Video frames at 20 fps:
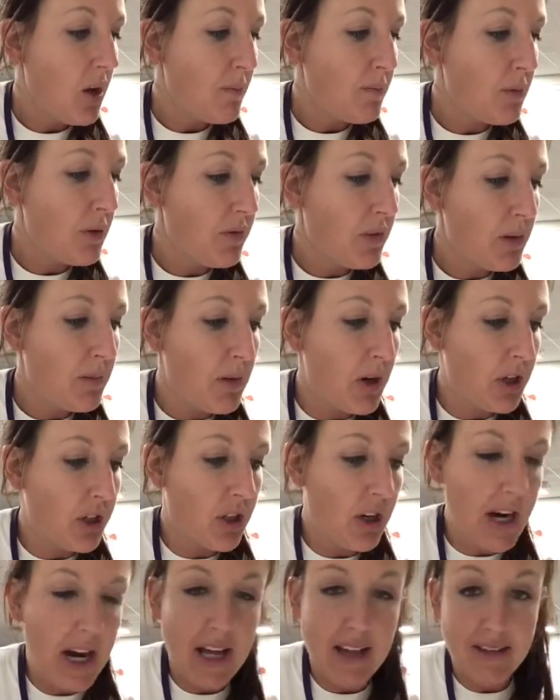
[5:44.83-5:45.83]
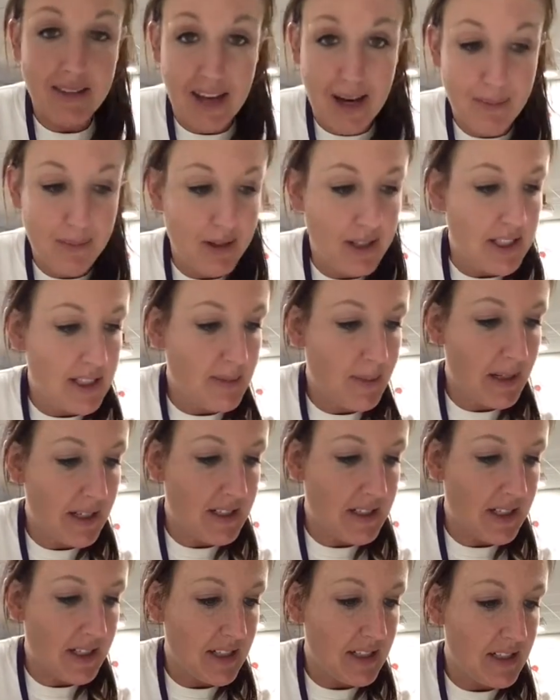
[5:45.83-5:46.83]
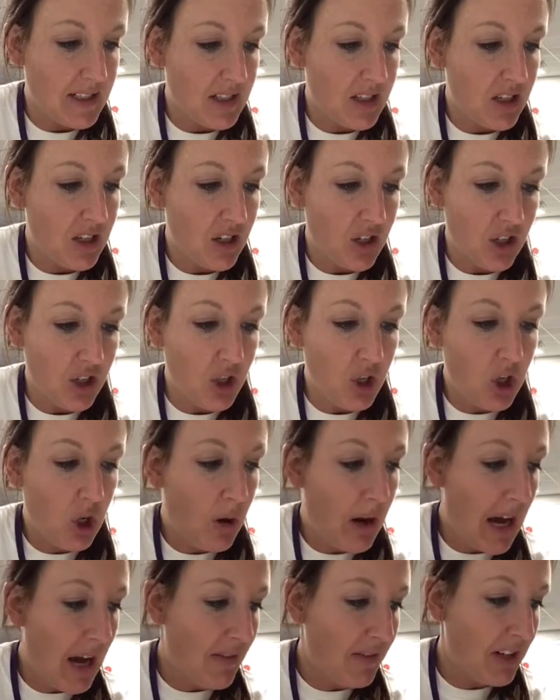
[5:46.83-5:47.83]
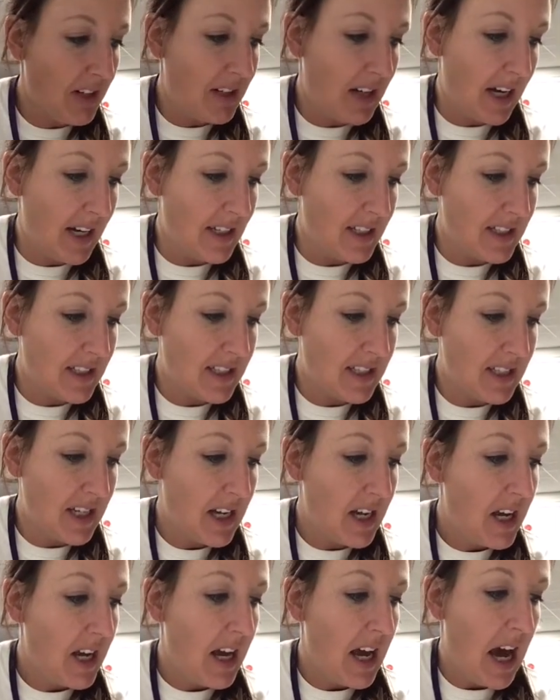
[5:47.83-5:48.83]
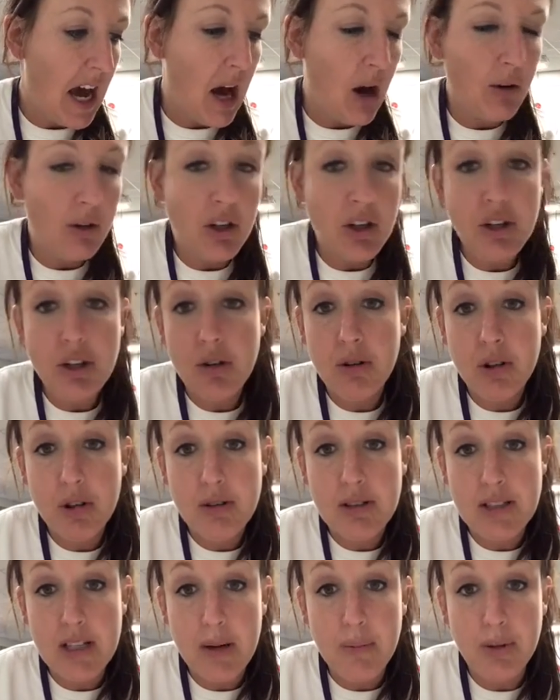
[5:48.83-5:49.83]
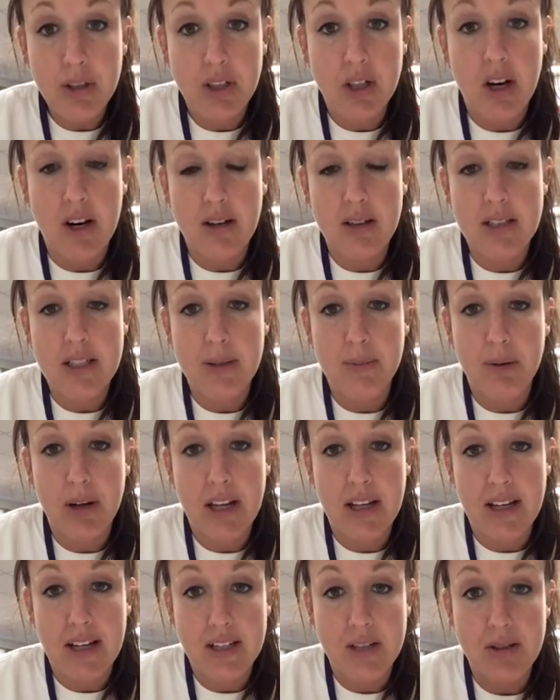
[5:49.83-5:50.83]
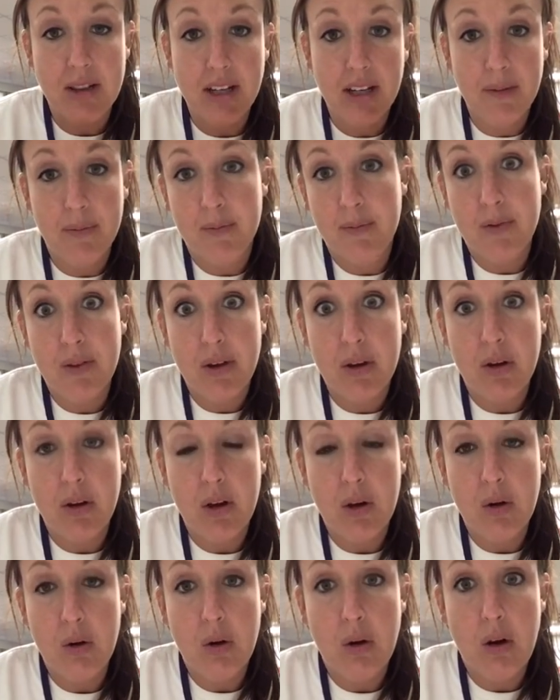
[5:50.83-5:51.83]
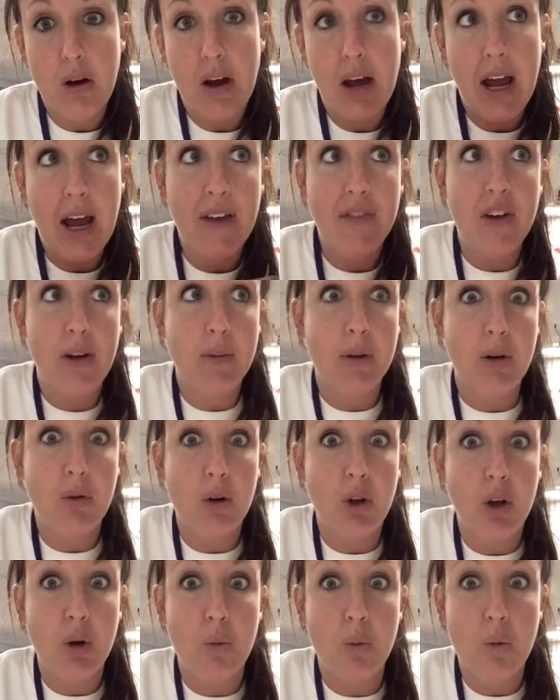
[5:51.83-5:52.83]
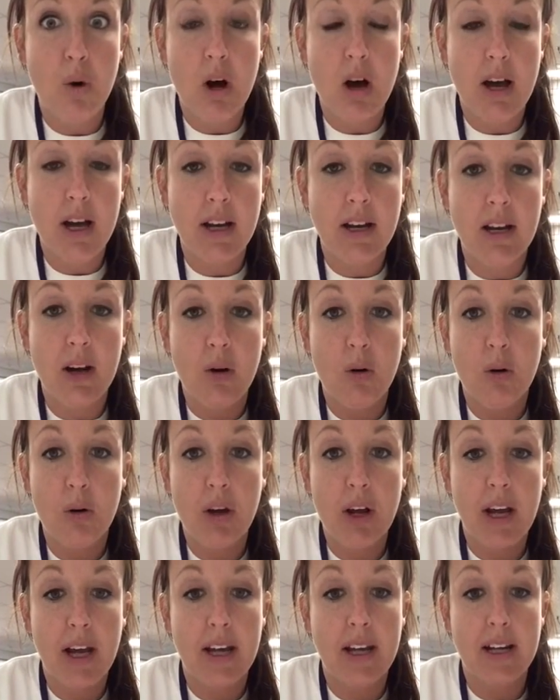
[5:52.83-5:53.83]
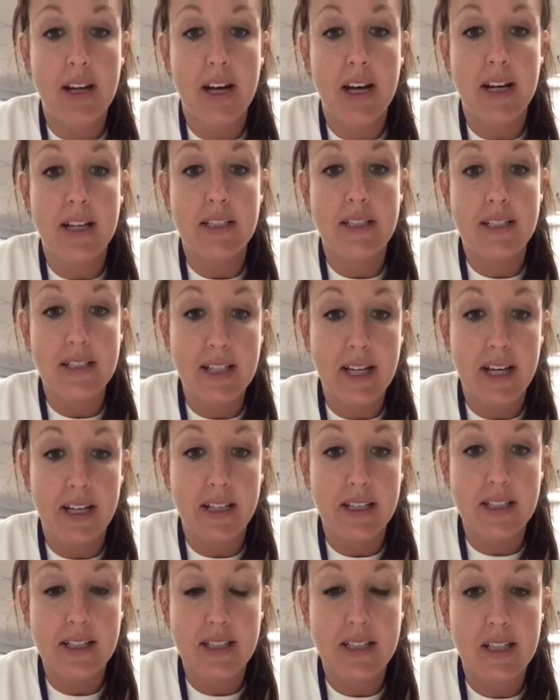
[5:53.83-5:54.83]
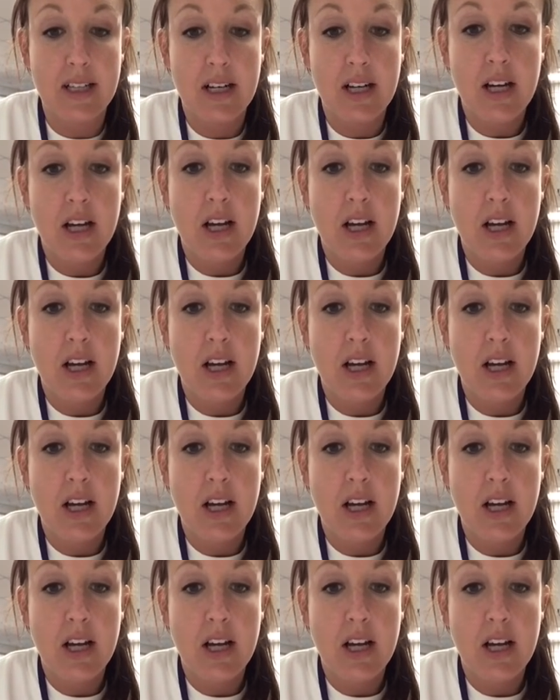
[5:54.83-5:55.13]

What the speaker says: Move your marker ahead that many spaces. You don't have any dice. How could you use number cards to play that? So think of if I'm going to roll a 1 and a 6,